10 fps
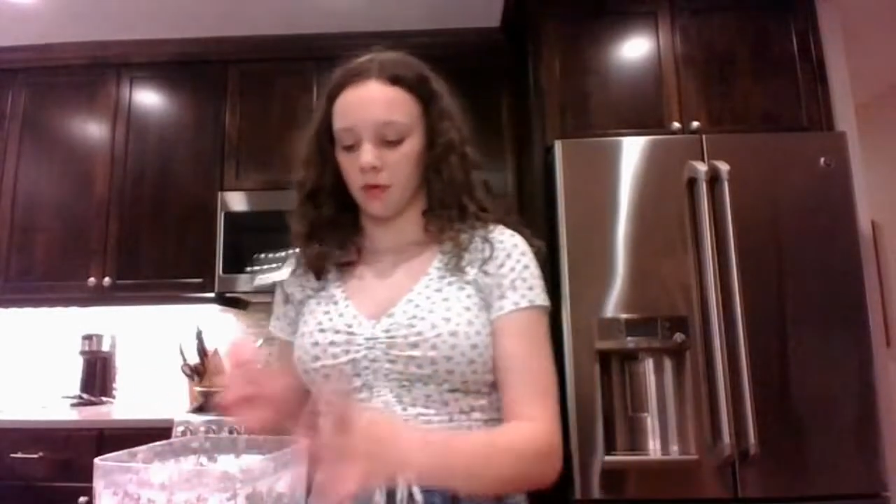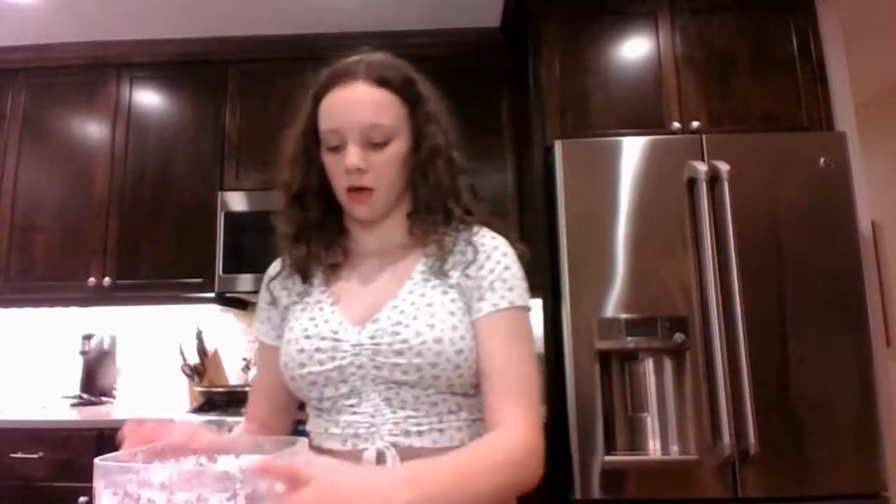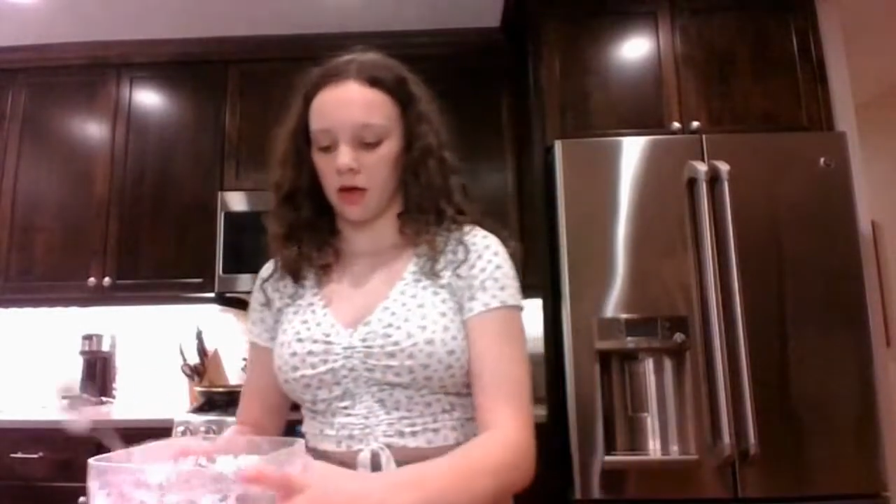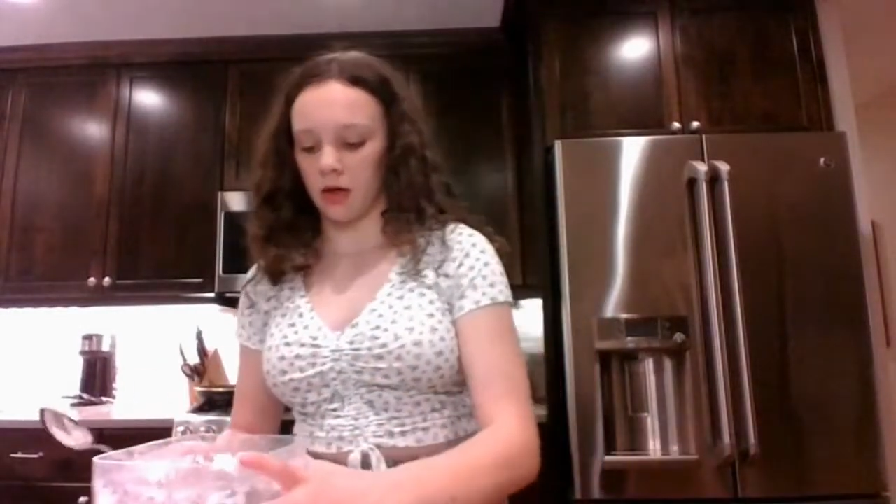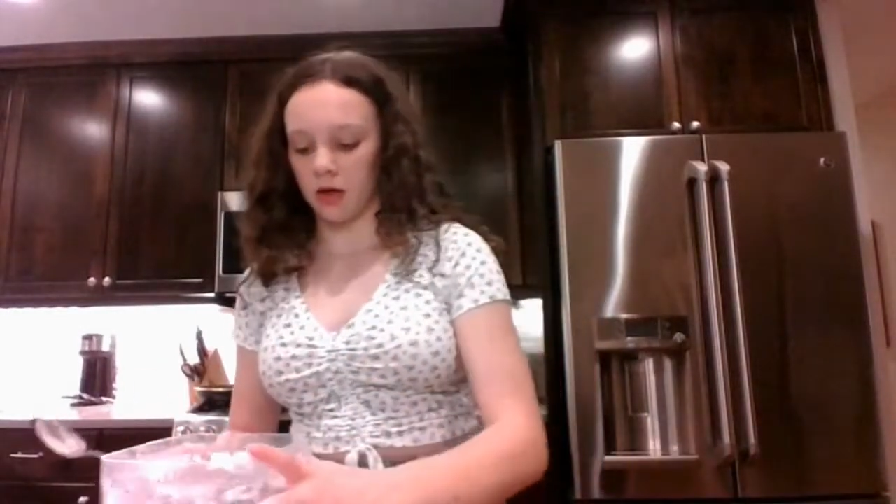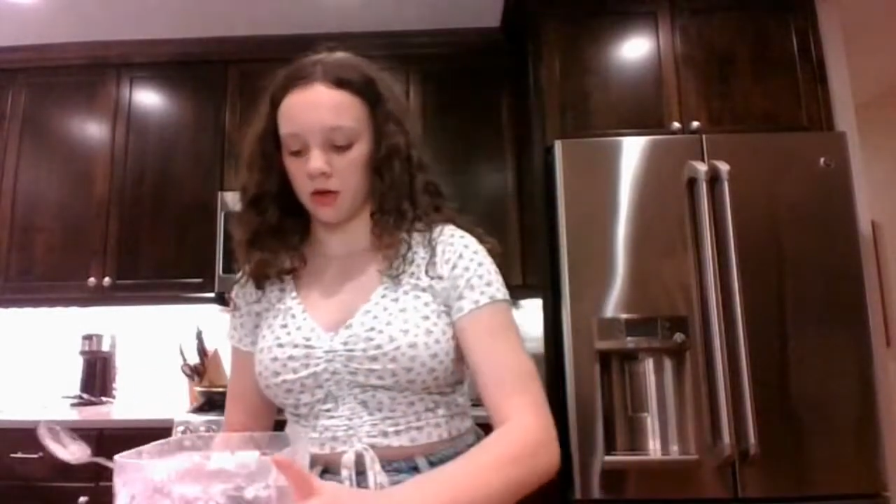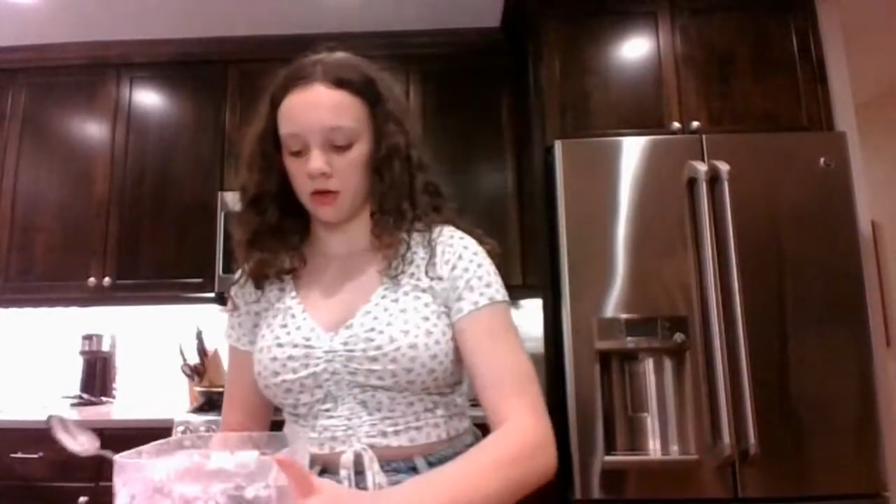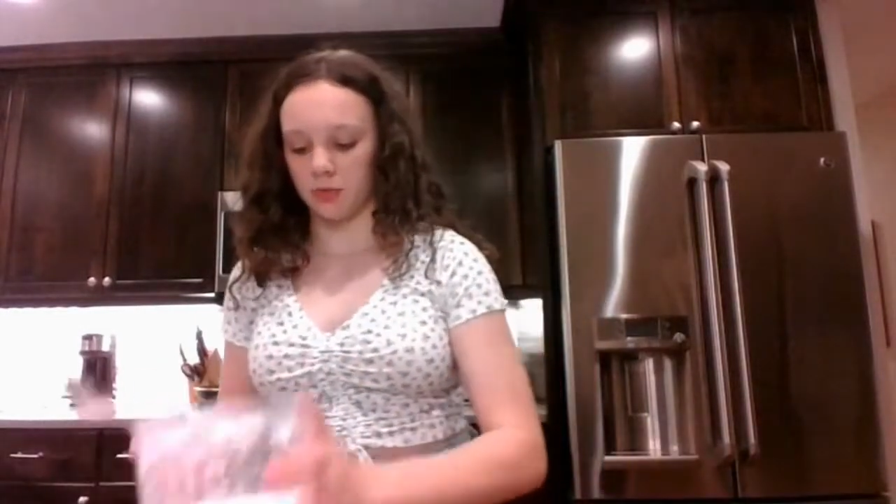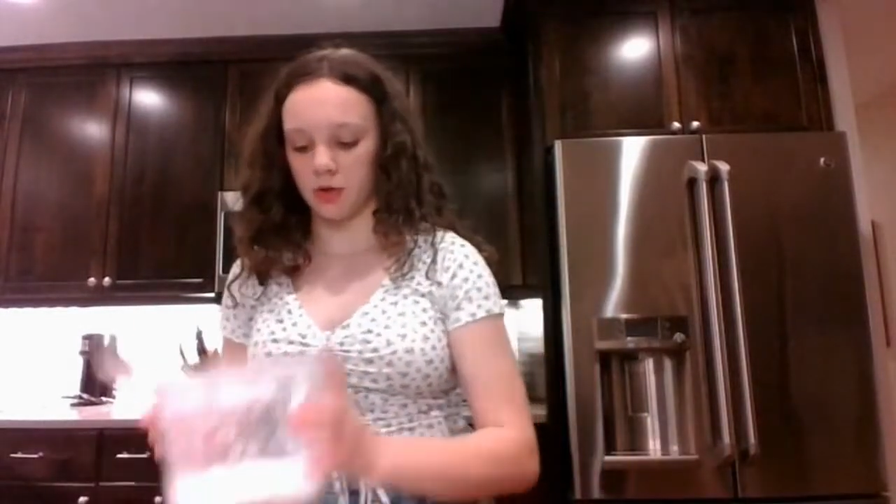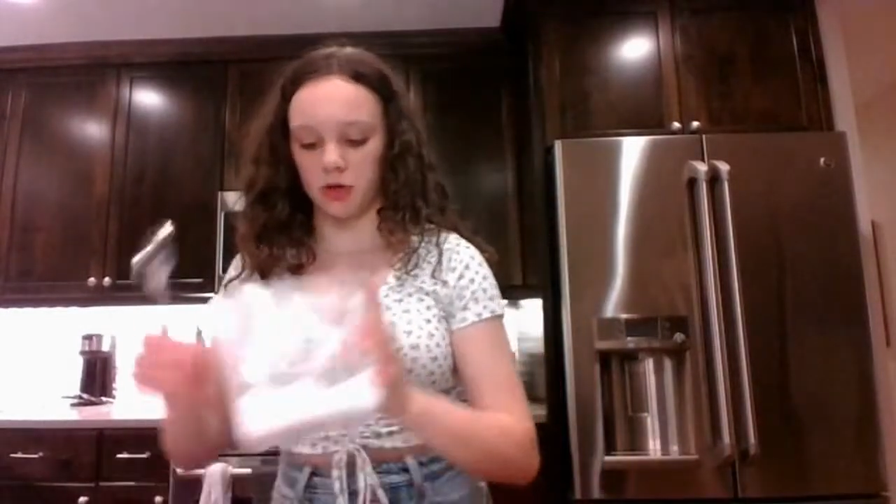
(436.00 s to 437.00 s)
And I'm
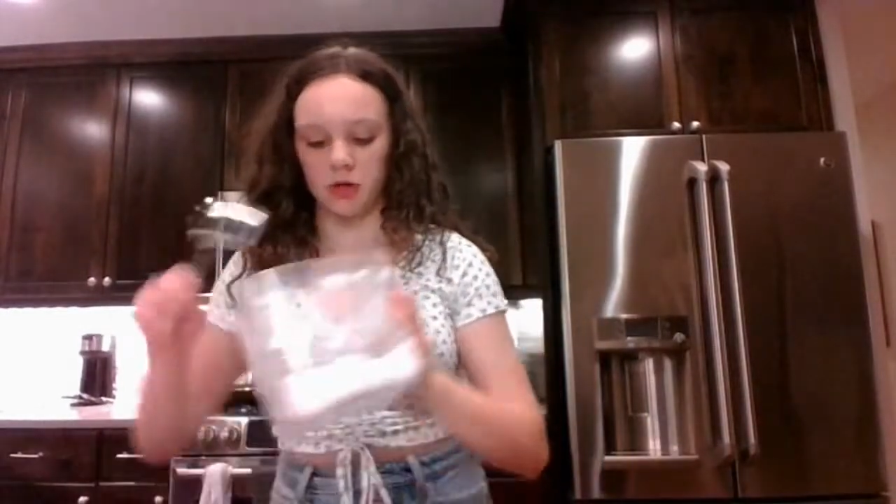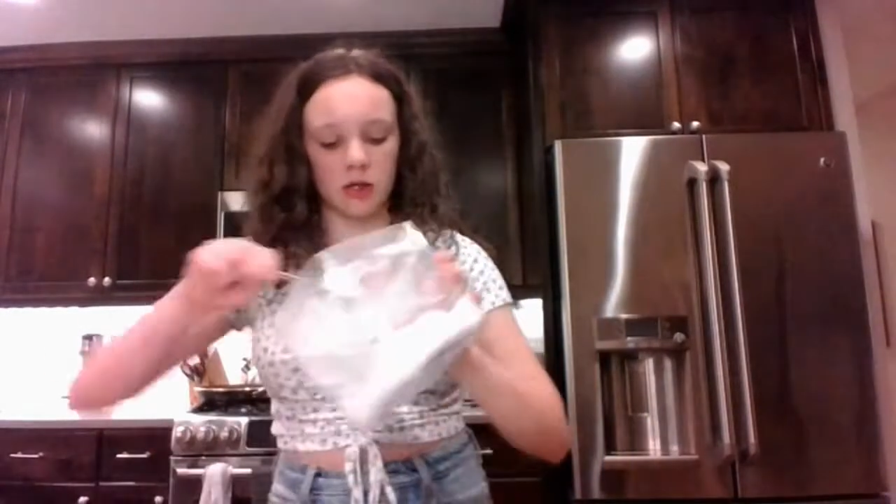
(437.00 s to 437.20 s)
just gonna